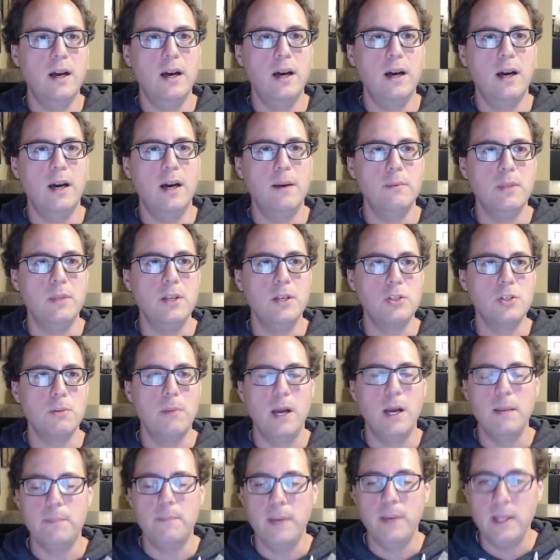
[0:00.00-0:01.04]
these are my
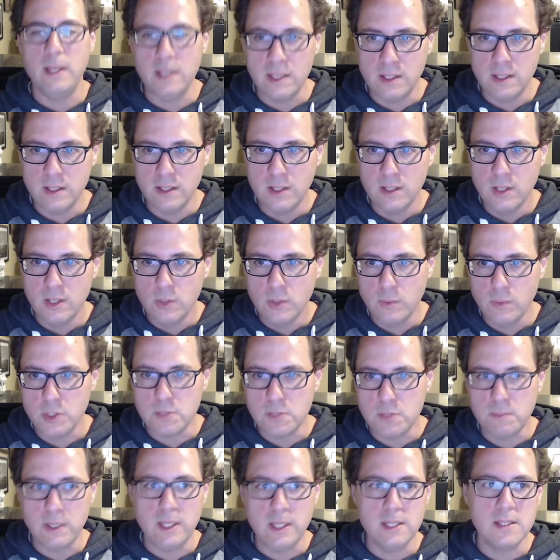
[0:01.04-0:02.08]
opinion, which
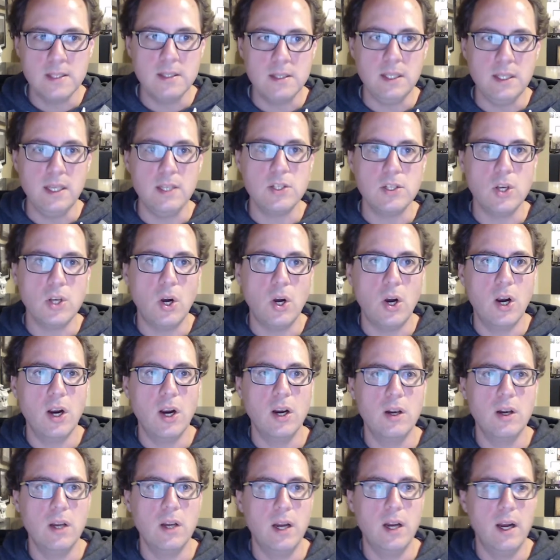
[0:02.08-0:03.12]
means these
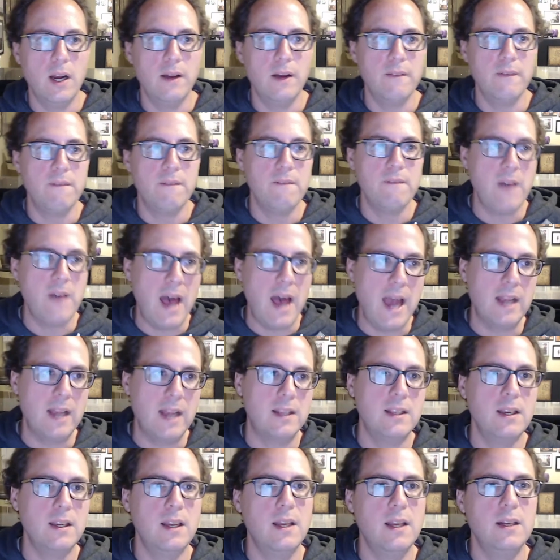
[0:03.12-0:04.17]
are fact
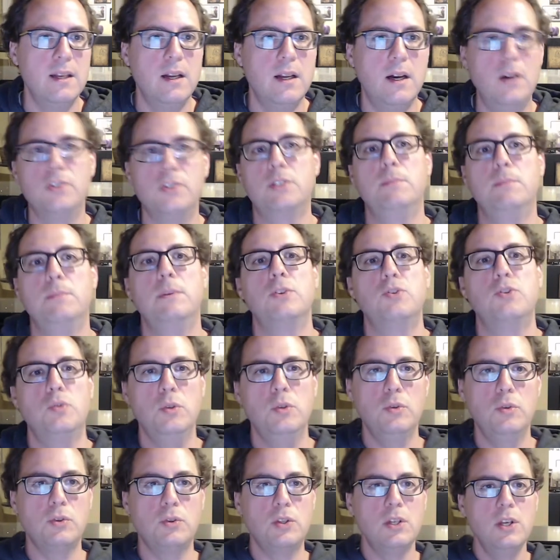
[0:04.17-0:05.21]
and ultimate
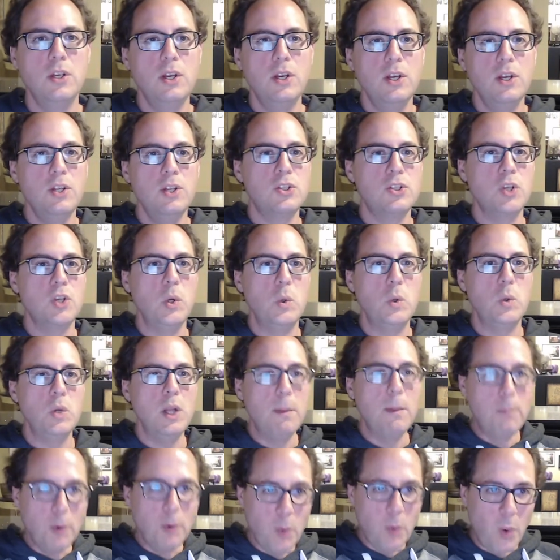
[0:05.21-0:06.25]
truth. So
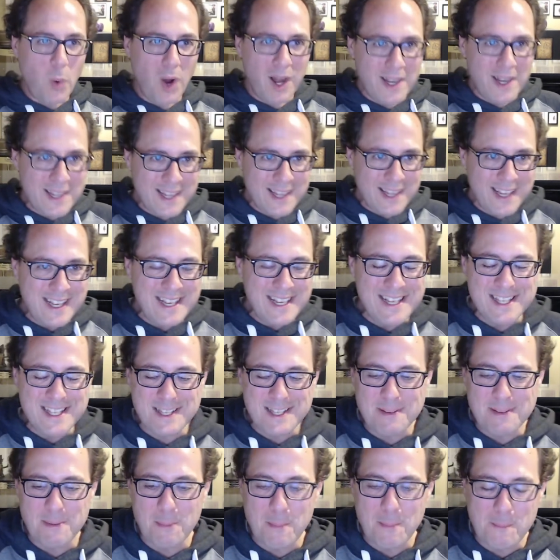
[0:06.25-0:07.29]
number 1 is
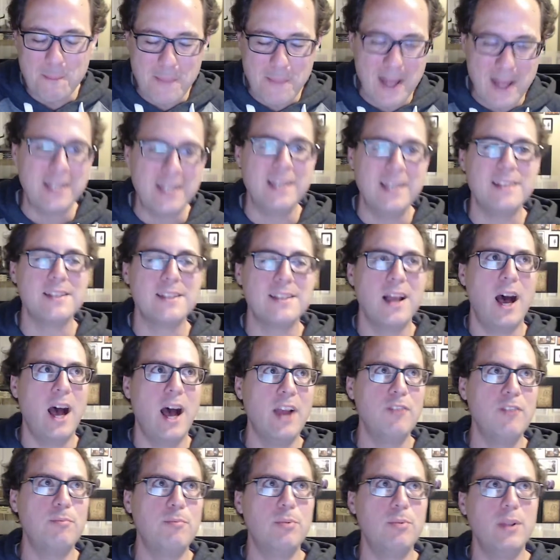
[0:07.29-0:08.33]
Bennies.
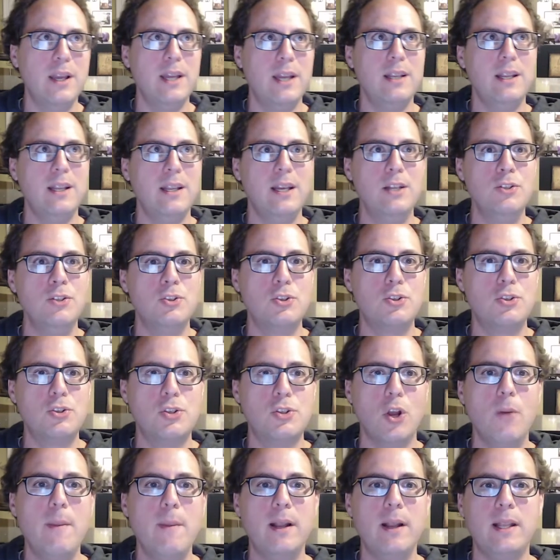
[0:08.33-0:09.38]
I've played in
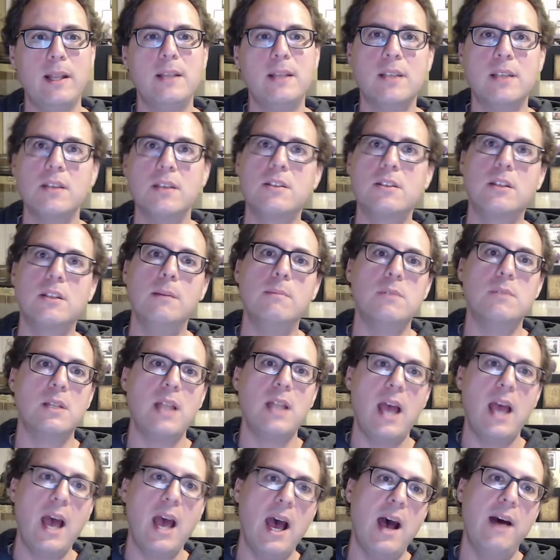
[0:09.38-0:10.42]
so many systems that
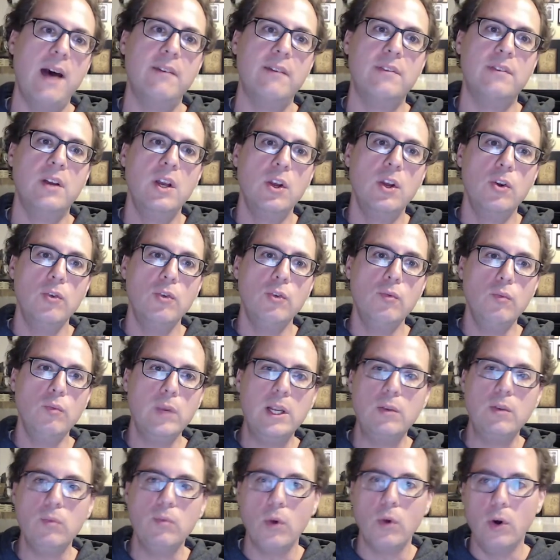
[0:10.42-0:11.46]
have
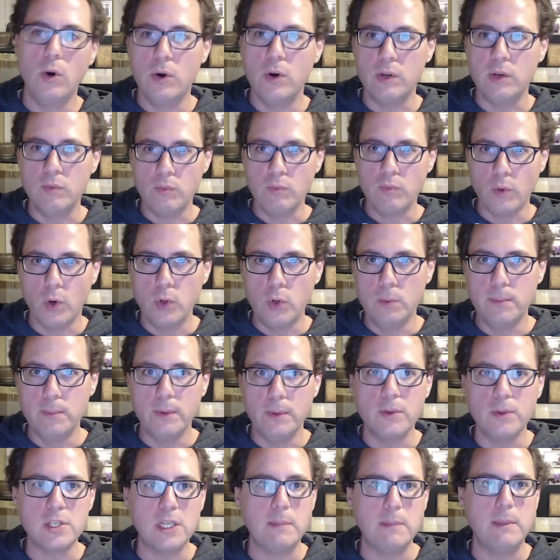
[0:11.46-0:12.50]
reroll and roll
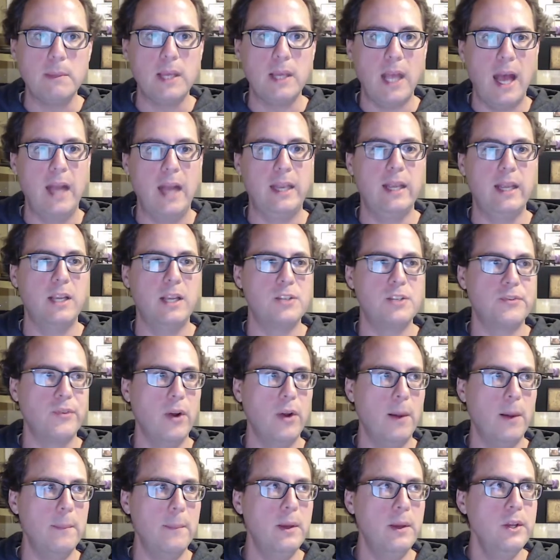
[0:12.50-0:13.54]
boosting mechanics,
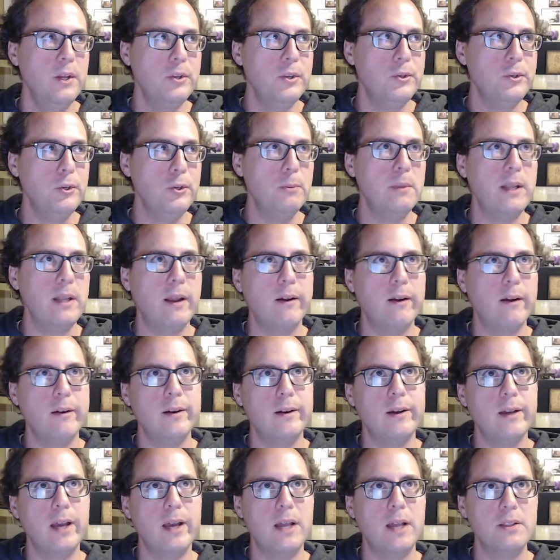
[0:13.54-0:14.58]
from
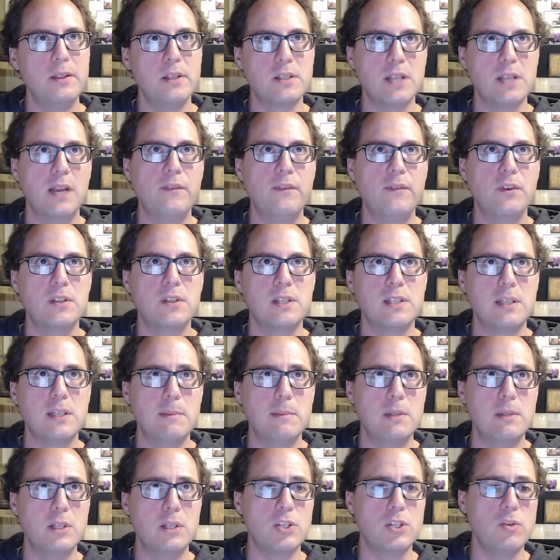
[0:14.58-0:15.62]
Numenera and the Cypher system
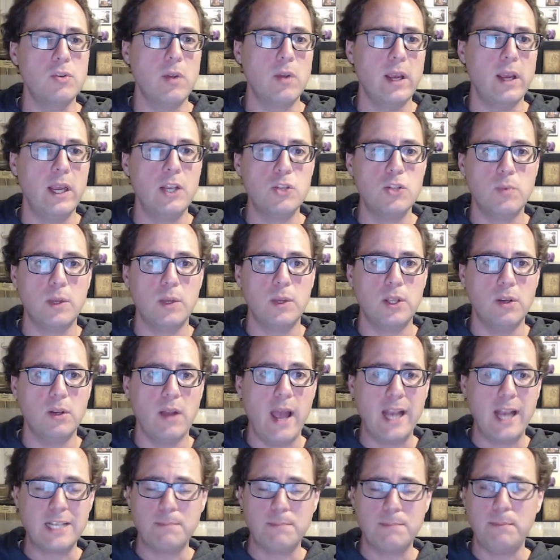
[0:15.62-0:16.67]
and the Strange with their
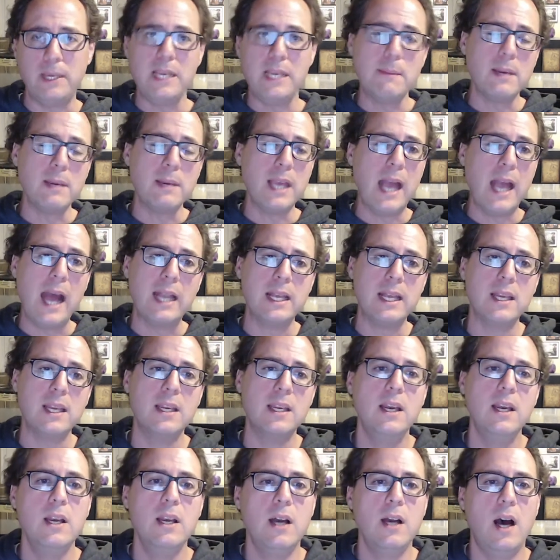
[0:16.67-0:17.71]
XP mechanic,
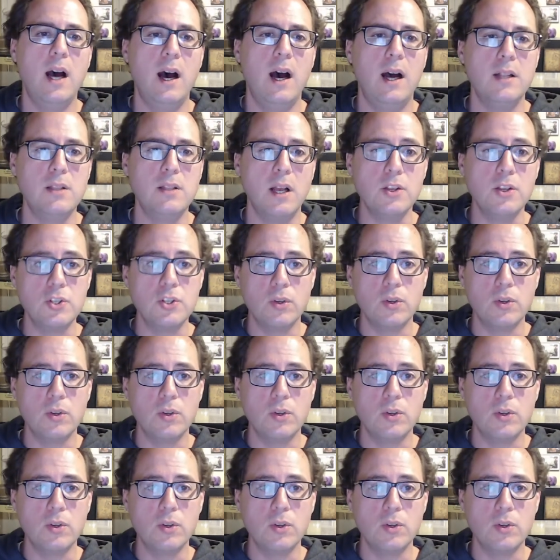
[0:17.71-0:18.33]
Dungeon Crawl